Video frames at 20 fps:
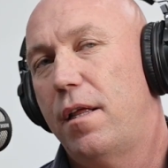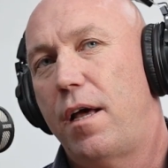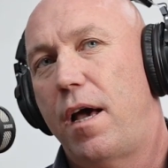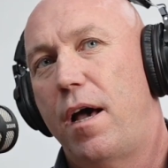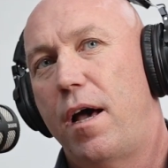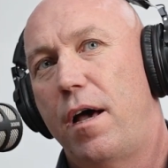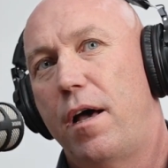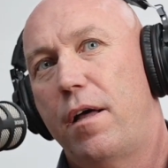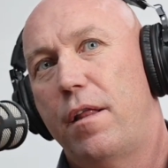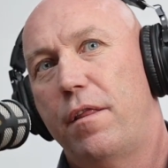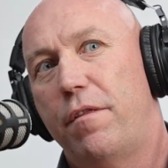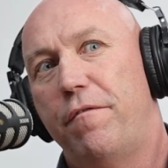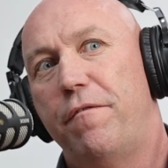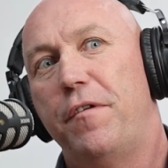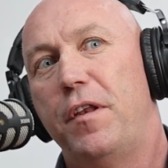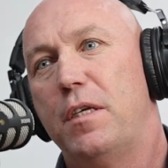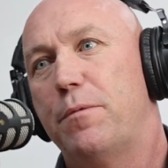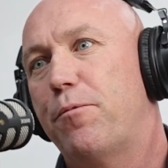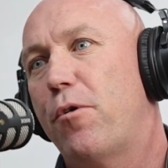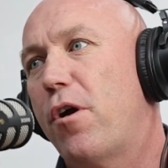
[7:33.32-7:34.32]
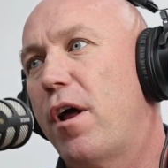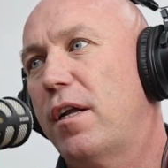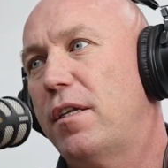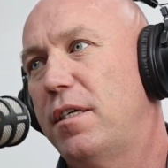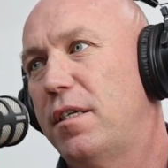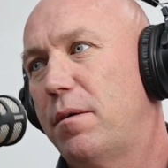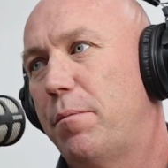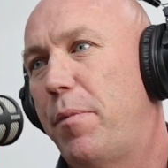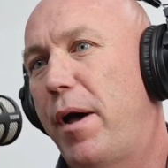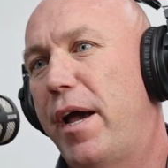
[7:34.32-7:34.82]
the finished product
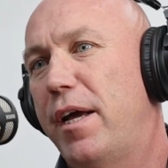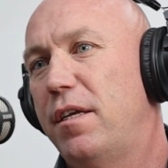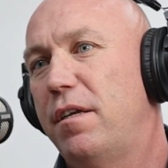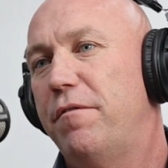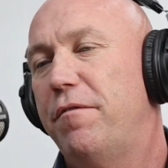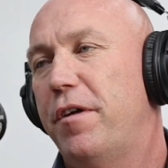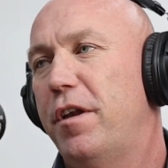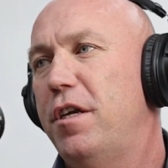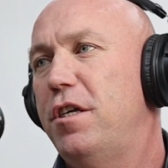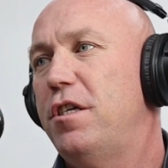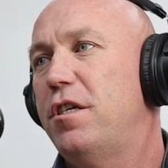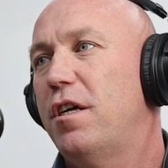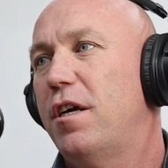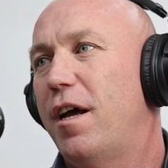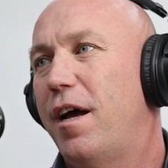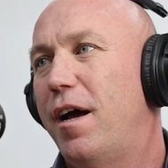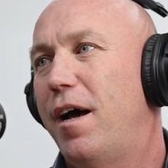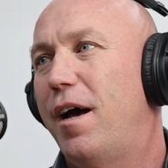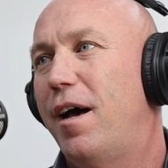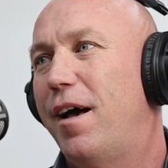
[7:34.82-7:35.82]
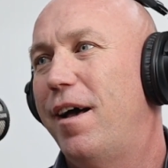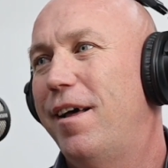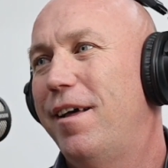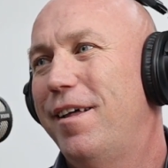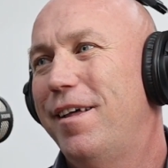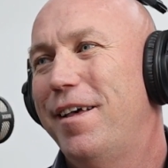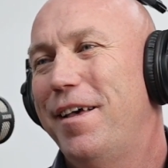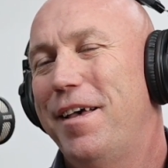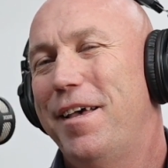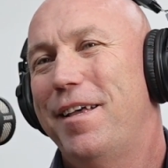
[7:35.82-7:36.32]
is a painted finish.
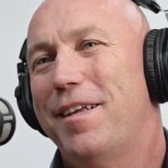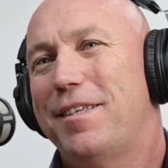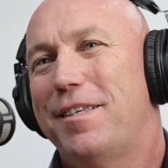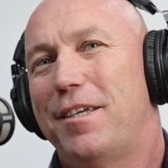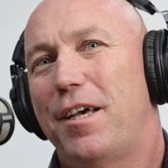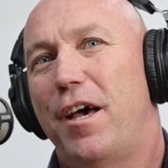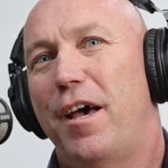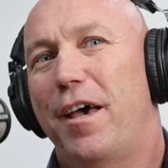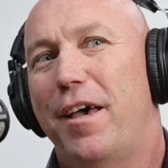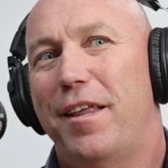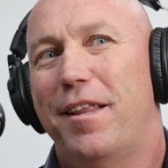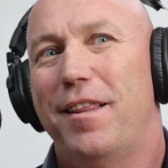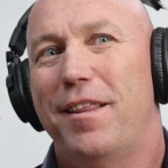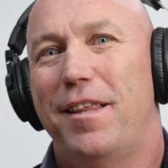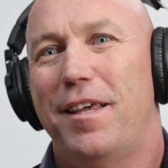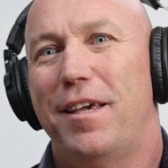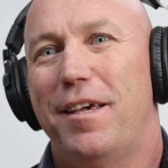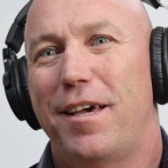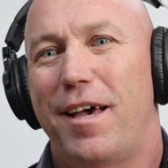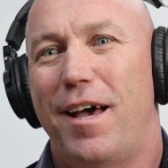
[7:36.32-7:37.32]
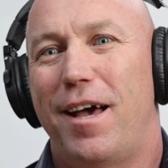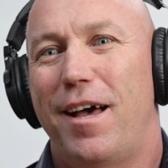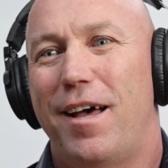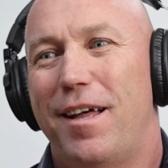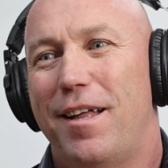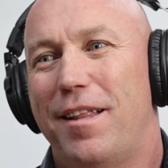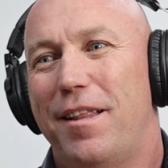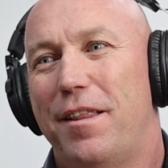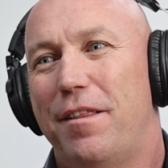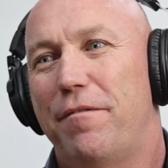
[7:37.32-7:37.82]
So the
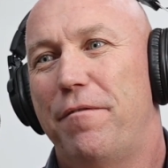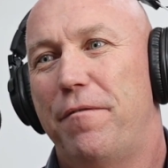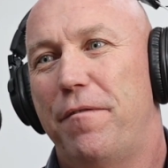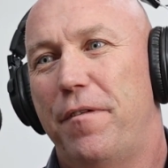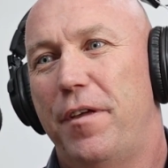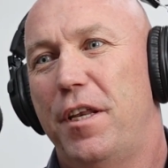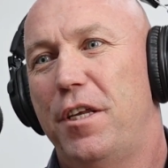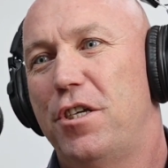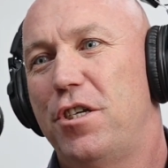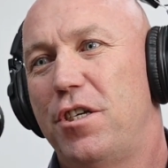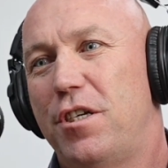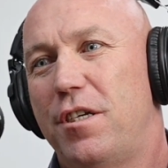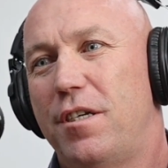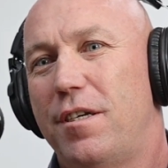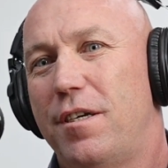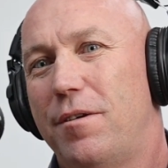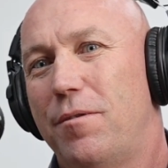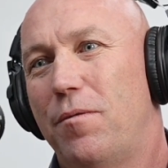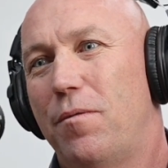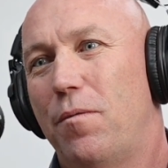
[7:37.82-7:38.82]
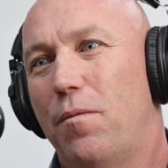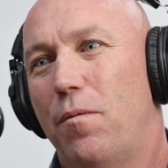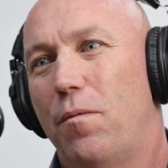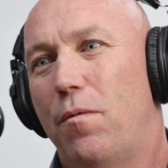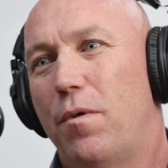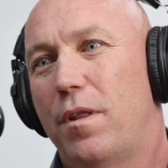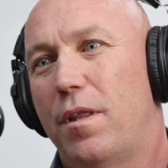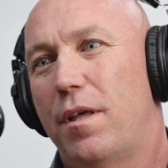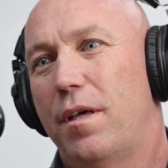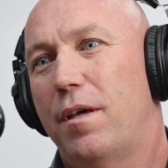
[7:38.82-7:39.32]
finish,
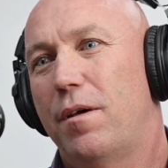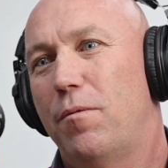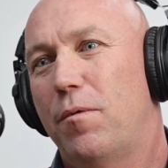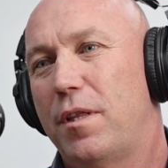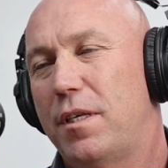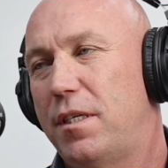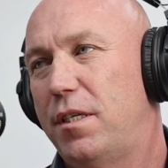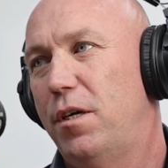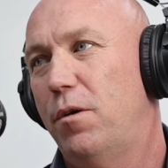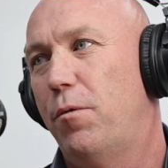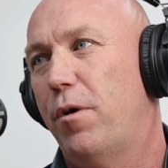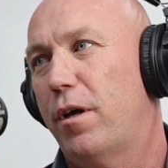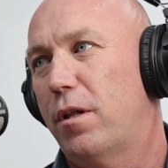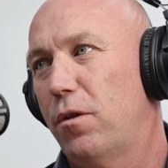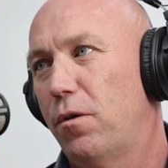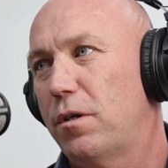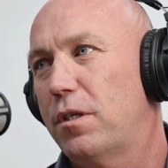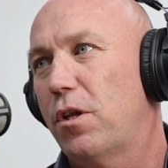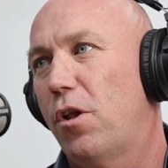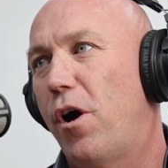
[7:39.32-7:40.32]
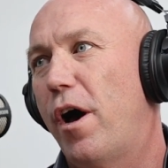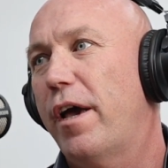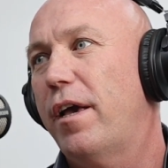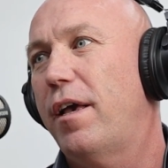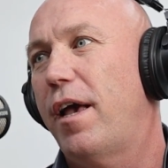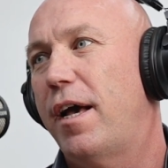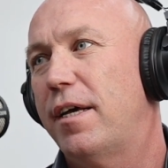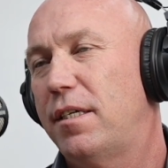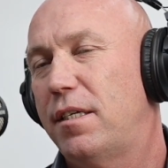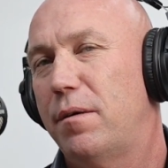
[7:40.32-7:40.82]
what the steelwork looks like,
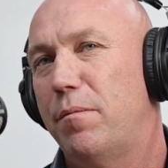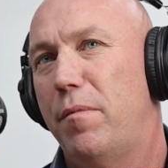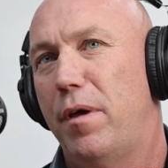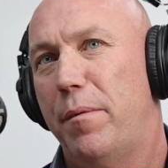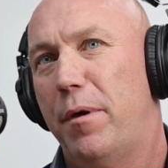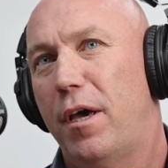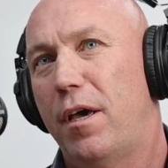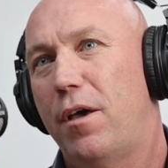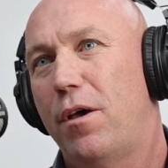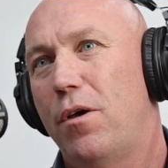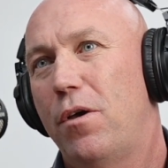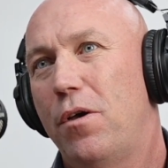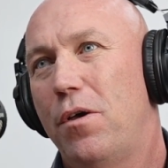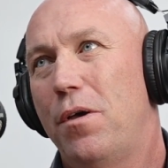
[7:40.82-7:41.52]
it has to mimic